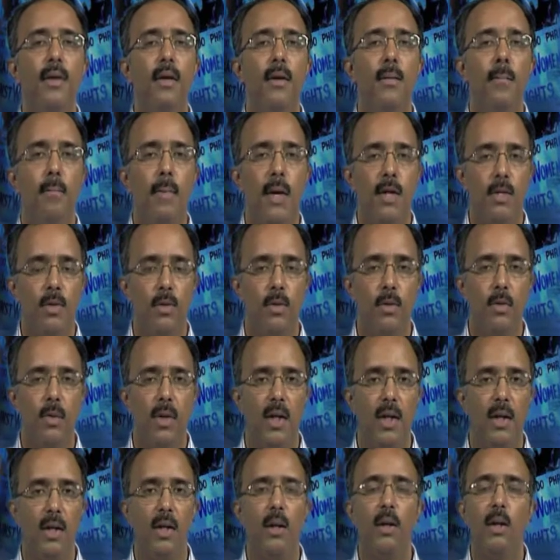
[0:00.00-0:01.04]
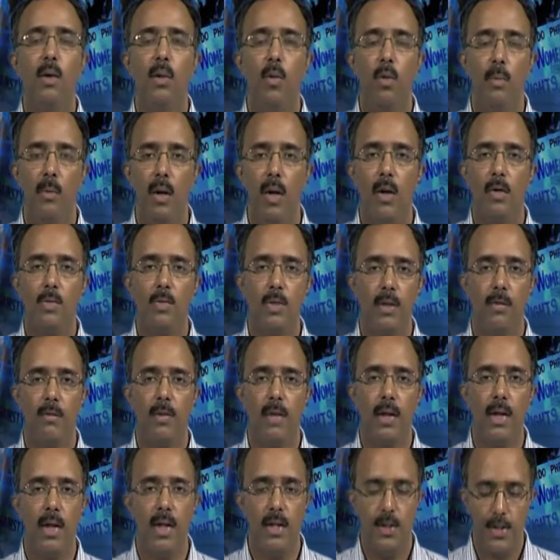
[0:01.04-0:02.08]
parts of the world who belong to
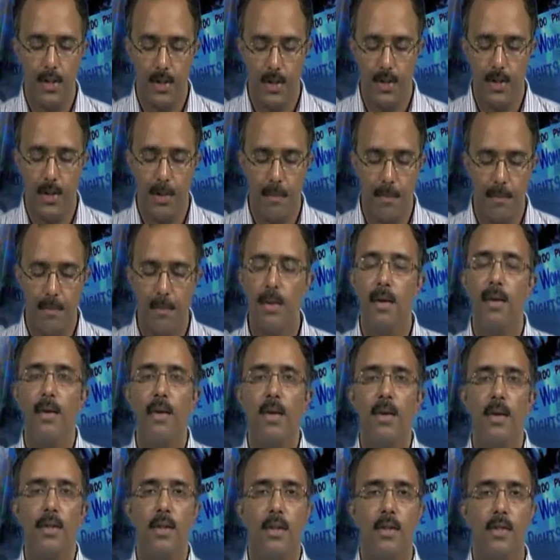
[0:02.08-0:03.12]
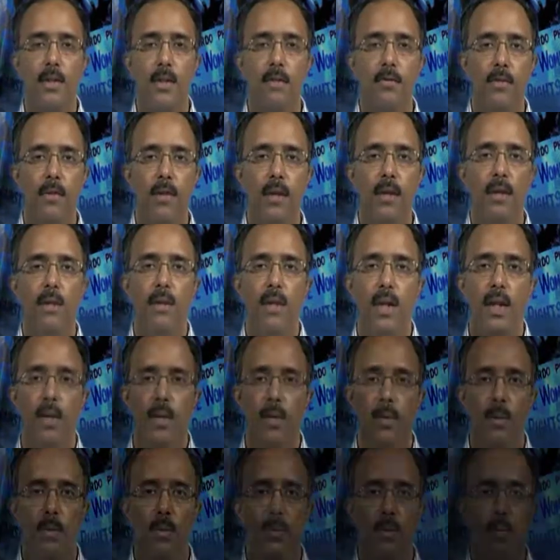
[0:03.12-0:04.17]
different cultures. That's all for now. Thank
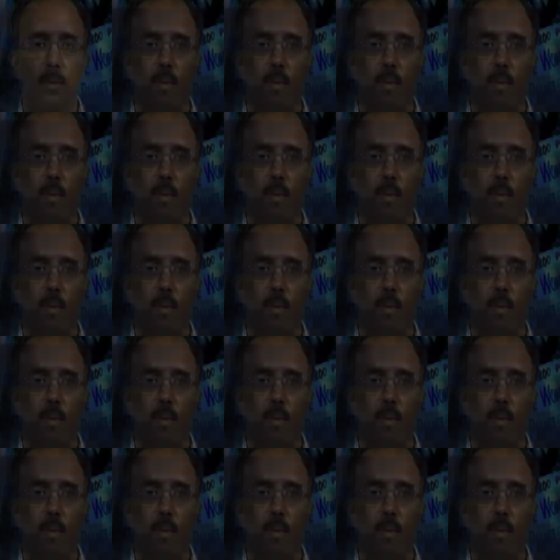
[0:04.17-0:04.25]
you.